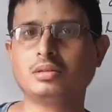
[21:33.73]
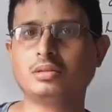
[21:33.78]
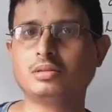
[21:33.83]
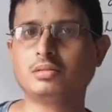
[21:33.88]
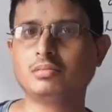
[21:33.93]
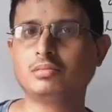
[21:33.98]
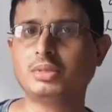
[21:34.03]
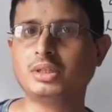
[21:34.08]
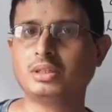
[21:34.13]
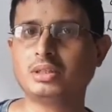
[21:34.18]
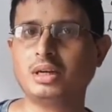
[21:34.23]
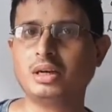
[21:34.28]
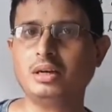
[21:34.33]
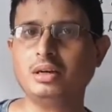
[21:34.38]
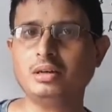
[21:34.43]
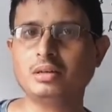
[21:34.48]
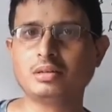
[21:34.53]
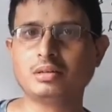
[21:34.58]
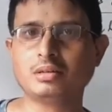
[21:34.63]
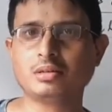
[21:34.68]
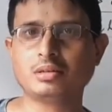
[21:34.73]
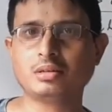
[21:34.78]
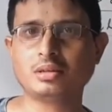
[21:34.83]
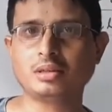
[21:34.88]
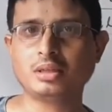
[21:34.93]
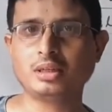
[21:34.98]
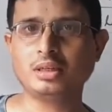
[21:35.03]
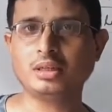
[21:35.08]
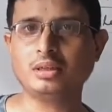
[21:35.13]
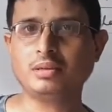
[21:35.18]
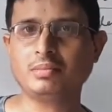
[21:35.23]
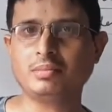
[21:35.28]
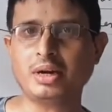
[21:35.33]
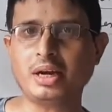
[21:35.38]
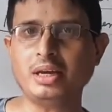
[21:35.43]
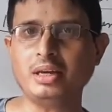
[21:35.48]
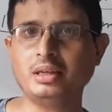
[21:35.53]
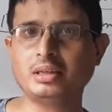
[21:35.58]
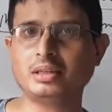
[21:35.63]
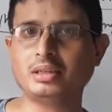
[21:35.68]
measure it by
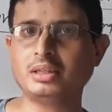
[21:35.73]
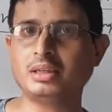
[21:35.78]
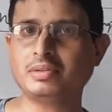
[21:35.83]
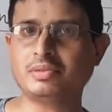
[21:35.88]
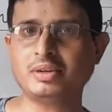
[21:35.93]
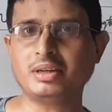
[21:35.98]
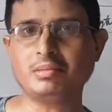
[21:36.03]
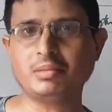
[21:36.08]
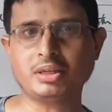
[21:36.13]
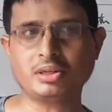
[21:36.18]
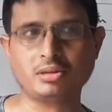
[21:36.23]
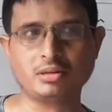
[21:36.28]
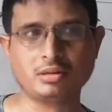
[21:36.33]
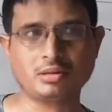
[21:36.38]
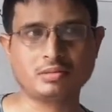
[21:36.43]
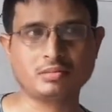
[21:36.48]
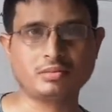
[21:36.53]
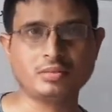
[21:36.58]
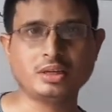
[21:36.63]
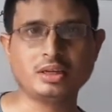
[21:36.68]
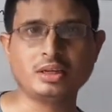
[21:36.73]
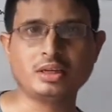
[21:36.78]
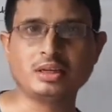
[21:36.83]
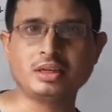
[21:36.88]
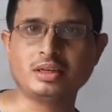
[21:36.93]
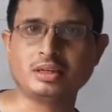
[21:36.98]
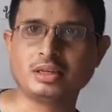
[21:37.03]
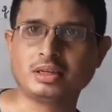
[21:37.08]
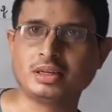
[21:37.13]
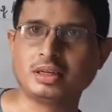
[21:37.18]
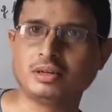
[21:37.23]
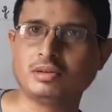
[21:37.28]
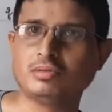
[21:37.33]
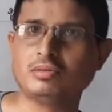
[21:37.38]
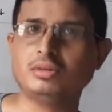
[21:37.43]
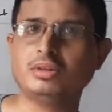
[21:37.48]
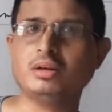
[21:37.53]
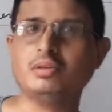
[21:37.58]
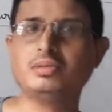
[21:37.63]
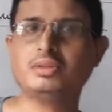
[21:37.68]
different method. We
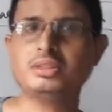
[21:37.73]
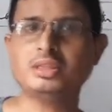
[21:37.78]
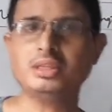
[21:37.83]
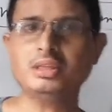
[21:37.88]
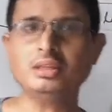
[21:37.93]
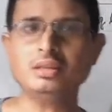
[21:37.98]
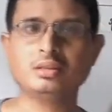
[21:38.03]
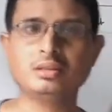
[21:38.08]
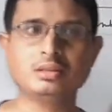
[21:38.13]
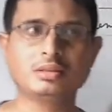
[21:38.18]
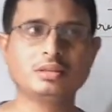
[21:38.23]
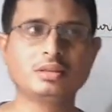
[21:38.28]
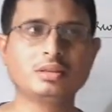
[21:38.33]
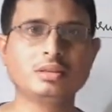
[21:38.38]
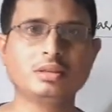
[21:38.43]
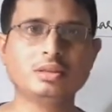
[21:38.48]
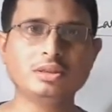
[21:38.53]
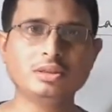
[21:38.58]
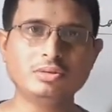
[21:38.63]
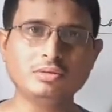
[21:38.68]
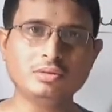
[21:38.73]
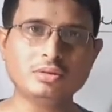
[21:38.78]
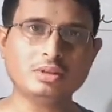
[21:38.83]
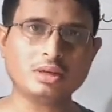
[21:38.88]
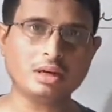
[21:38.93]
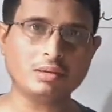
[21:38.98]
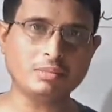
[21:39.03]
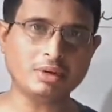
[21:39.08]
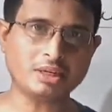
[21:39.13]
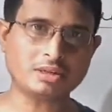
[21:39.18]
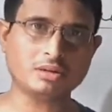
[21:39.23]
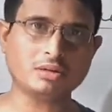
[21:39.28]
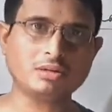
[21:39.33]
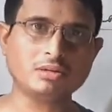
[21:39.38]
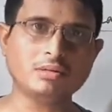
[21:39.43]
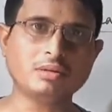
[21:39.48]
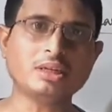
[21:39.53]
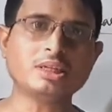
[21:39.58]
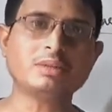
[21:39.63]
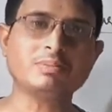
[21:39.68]
often use a method
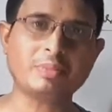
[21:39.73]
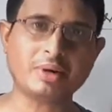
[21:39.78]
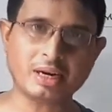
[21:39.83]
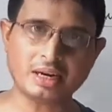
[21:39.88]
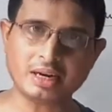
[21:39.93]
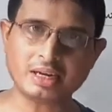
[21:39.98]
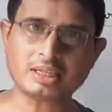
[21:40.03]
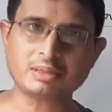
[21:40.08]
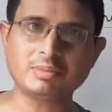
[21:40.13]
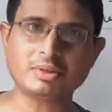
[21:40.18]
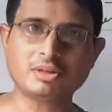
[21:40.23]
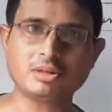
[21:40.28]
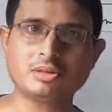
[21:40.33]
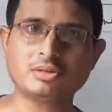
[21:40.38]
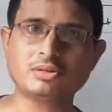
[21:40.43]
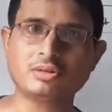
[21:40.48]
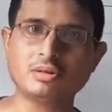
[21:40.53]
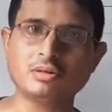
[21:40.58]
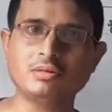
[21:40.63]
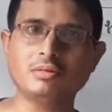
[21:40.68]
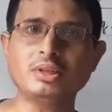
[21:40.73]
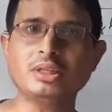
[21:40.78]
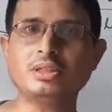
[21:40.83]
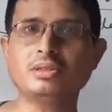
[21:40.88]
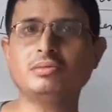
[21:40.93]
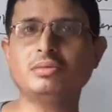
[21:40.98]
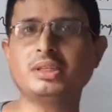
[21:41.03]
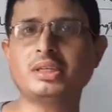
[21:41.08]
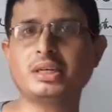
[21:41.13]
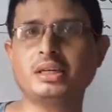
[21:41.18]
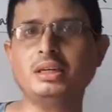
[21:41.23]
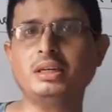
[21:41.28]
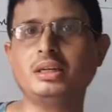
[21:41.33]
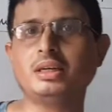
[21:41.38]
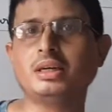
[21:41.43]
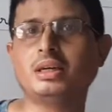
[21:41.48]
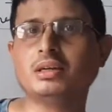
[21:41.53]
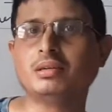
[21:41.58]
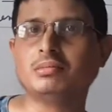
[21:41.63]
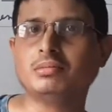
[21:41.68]
known as parallax method, through which we can
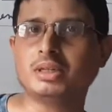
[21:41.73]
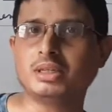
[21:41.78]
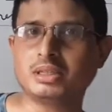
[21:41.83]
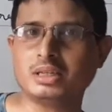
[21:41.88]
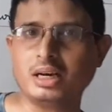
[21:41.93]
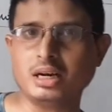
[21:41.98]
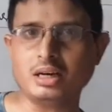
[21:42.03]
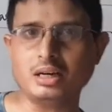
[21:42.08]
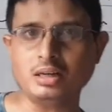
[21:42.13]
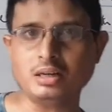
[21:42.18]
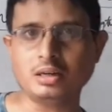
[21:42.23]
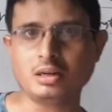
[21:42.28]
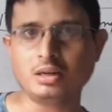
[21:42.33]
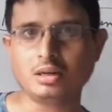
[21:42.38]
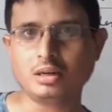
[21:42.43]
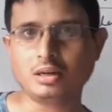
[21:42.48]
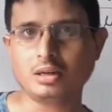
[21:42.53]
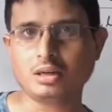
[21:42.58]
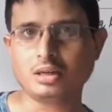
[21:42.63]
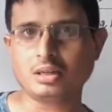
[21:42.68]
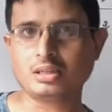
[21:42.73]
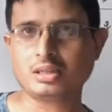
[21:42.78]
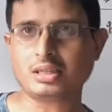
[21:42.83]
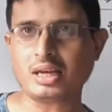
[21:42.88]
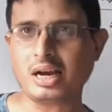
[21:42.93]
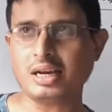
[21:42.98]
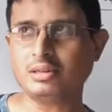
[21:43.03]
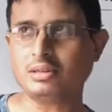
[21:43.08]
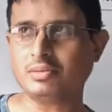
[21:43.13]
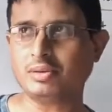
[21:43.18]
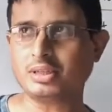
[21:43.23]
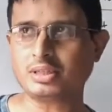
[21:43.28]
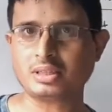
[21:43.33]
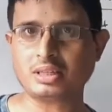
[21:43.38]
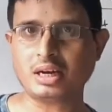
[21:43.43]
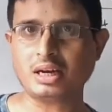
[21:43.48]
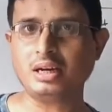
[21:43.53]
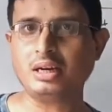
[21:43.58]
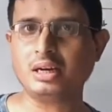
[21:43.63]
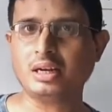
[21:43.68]
measure the size of a
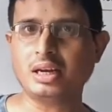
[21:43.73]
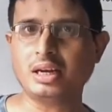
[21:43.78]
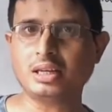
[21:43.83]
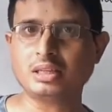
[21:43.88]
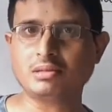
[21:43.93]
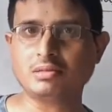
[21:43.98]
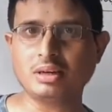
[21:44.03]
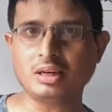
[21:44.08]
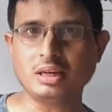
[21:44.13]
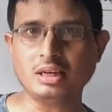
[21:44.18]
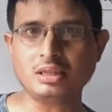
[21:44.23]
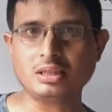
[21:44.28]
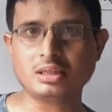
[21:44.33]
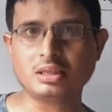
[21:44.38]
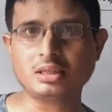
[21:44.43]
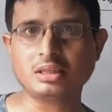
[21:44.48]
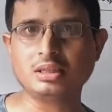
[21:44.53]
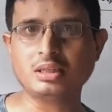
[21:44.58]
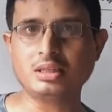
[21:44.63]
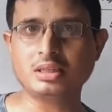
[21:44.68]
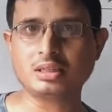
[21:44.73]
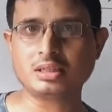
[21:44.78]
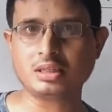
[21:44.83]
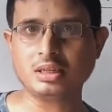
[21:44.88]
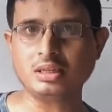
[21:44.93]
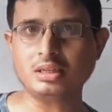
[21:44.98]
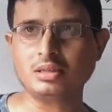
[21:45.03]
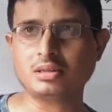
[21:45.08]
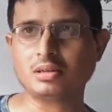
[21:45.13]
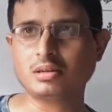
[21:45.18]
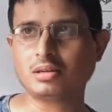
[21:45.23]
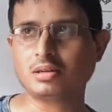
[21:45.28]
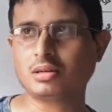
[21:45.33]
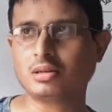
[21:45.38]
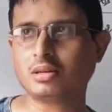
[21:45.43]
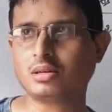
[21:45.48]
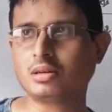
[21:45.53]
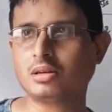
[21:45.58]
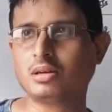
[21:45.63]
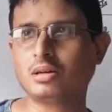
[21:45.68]
star as well as distance
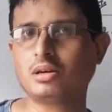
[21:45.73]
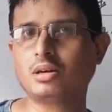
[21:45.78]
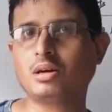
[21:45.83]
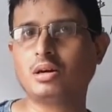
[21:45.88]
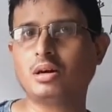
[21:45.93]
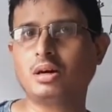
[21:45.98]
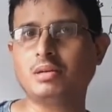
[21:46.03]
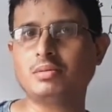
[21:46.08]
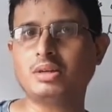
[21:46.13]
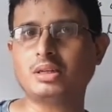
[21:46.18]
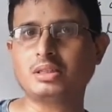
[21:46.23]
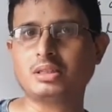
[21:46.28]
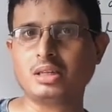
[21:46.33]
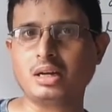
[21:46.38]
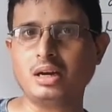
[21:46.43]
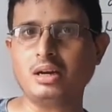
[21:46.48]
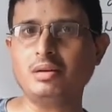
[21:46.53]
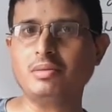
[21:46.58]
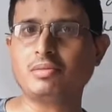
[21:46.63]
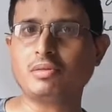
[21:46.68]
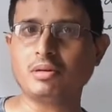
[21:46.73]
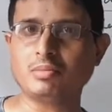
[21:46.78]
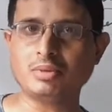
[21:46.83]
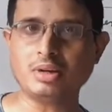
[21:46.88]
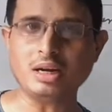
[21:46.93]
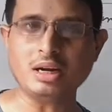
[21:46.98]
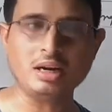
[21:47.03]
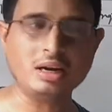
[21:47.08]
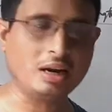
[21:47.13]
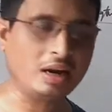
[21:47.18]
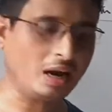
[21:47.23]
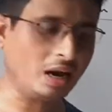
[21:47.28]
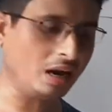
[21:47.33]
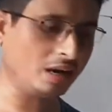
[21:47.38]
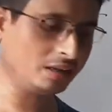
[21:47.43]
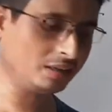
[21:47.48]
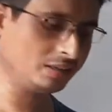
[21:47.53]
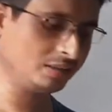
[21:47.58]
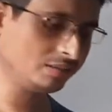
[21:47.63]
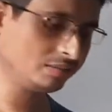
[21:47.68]
of the star from the
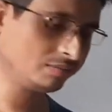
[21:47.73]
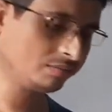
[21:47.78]
Earth.